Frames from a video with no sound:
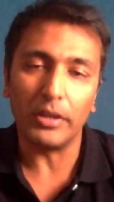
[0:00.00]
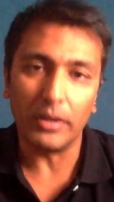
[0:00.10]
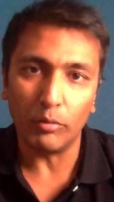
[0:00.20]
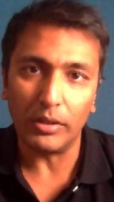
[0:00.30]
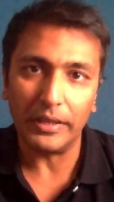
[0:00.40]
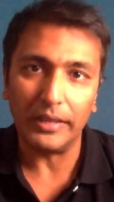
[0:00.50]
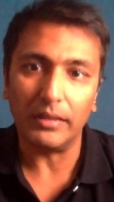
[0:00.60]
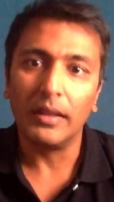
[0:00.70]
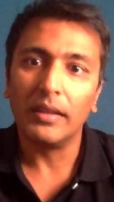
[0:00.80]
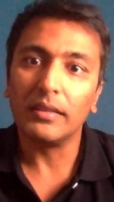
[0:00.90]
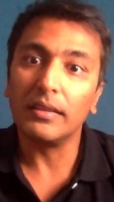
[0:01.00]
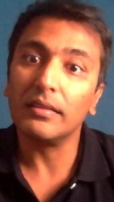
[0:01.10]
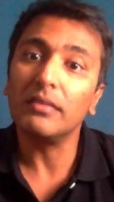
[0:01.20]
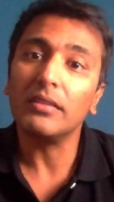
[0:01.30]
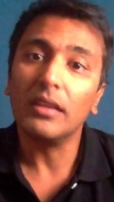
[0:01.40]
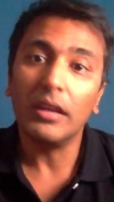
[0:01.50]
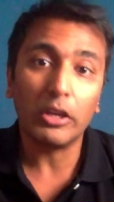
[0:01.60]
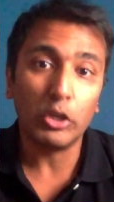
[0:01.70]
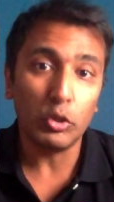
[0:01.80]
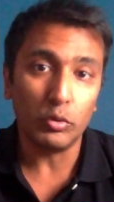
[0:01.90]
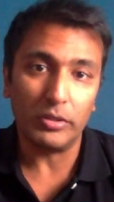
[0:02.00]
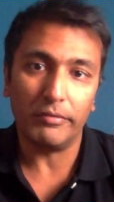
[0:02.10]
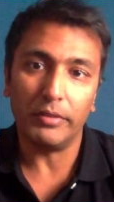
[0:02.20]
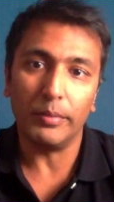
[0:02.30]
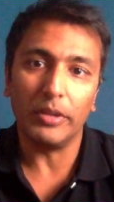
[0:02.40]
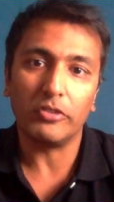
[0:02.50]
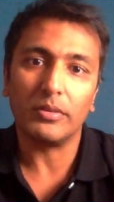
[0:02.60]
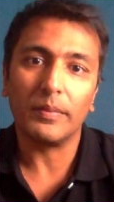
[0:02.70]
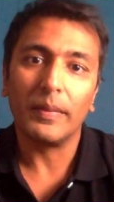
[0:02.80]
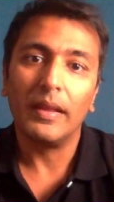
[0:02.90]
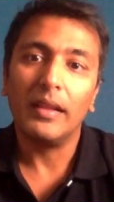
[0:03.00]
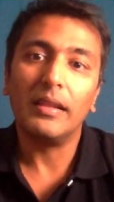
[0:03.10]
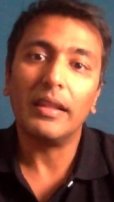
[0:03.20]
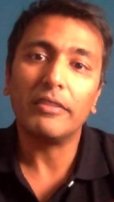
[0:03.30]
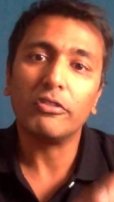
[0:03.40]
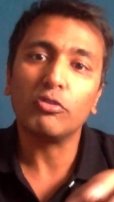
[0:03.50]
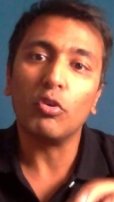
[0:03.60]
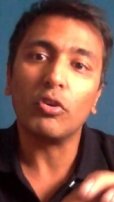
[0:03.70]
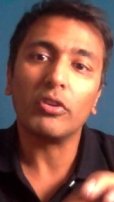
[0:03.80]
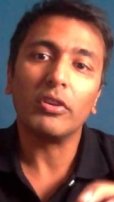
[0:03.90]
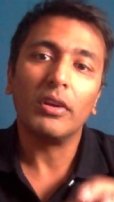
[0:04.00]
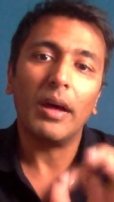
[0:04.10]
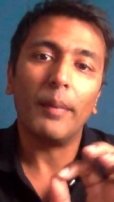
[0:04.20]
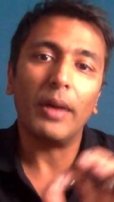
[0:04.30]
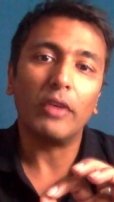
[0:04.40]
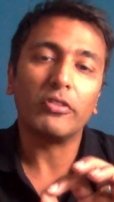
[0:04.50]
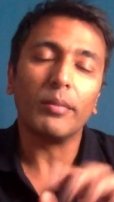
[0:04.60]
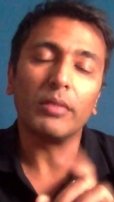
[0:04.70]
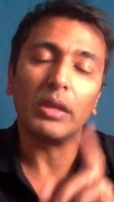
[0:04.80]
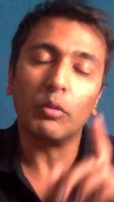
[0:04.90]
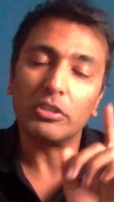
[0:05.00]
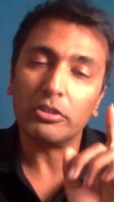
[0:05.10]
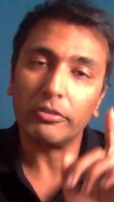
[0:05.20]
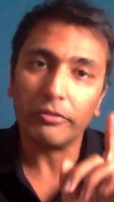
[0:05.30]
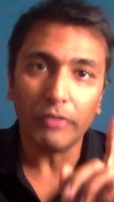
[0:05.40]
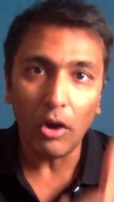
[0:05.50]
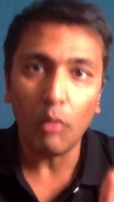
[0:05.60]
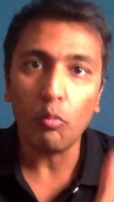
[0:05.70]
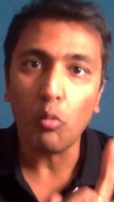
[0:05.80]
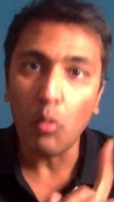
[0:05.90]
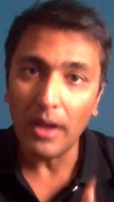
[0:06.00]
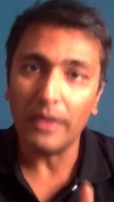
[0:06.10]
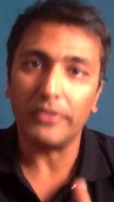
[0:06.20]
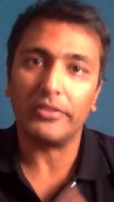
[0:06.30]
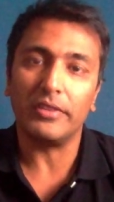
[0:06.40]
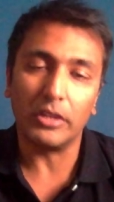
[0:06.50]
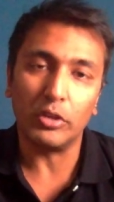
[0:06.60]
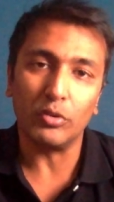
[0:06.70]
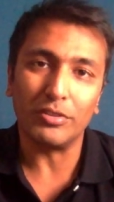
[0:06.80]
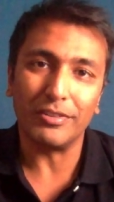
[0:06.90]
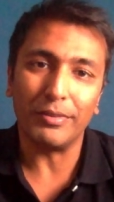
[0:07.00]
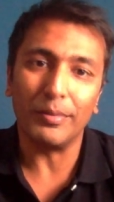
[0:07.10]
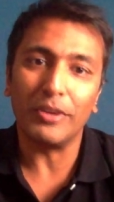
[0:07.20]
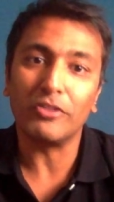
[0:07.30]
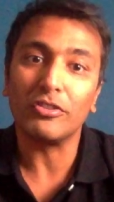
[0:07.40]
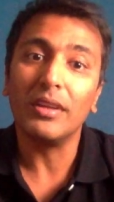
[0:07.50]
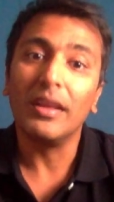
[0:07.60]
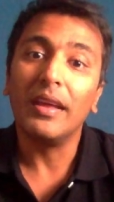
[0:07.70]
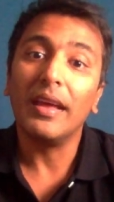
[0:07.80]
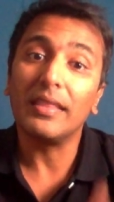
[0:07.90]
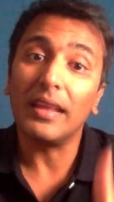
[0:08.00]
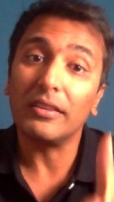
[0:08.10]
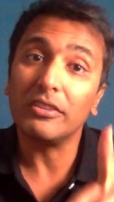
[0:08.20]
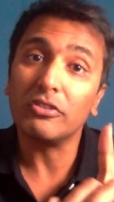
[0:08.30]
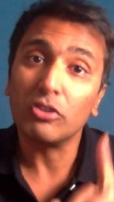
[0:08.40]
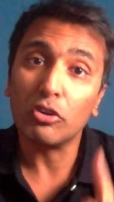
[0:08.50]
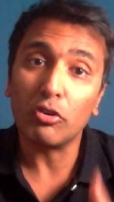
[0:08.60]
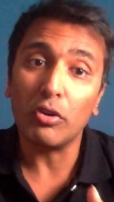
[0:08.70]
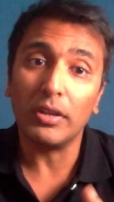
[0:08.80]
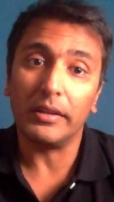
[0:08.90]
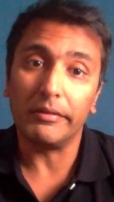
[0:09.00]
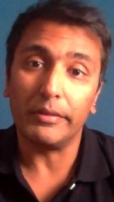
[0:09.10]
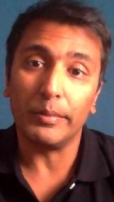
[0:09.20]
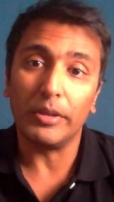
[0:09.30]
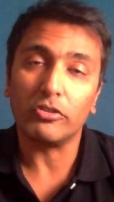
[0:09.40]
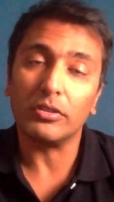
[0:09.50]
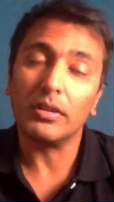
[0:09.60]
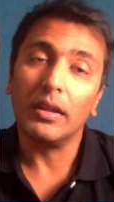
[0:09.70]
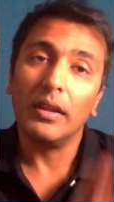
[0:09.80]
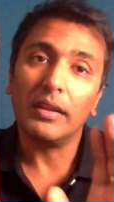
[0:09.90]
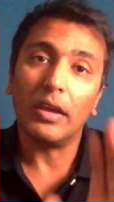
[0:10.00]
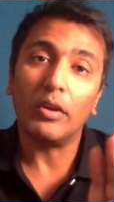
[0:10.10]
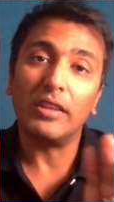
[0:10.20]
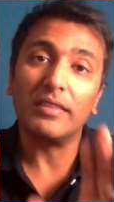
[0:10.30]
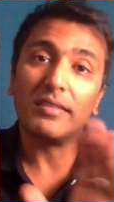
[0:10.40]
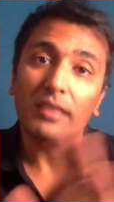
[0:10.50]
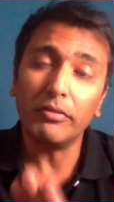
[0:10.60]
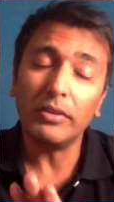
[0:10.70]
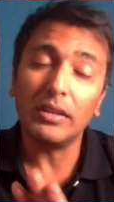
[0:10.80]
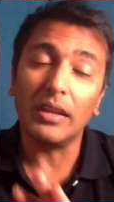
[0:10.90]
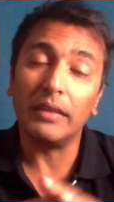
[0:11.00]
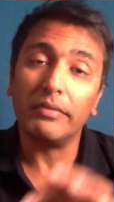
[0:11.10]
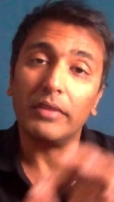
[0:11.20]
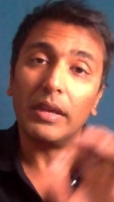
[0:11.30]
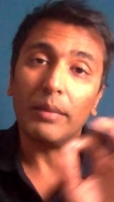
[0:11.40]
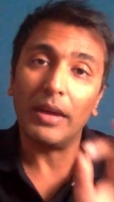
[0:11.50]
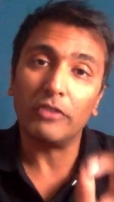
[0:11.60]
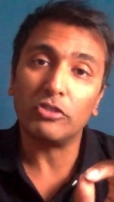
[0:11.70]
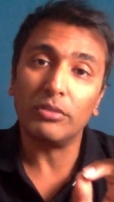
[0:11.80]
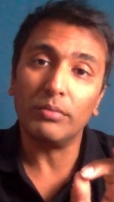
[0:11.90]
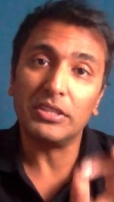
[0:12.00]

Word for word: arm will heal. This is acute inflammation. Let's talk about something which is far worse than acute inflammation, and that is chronic inflammation. Now, instead of a knife, imagine me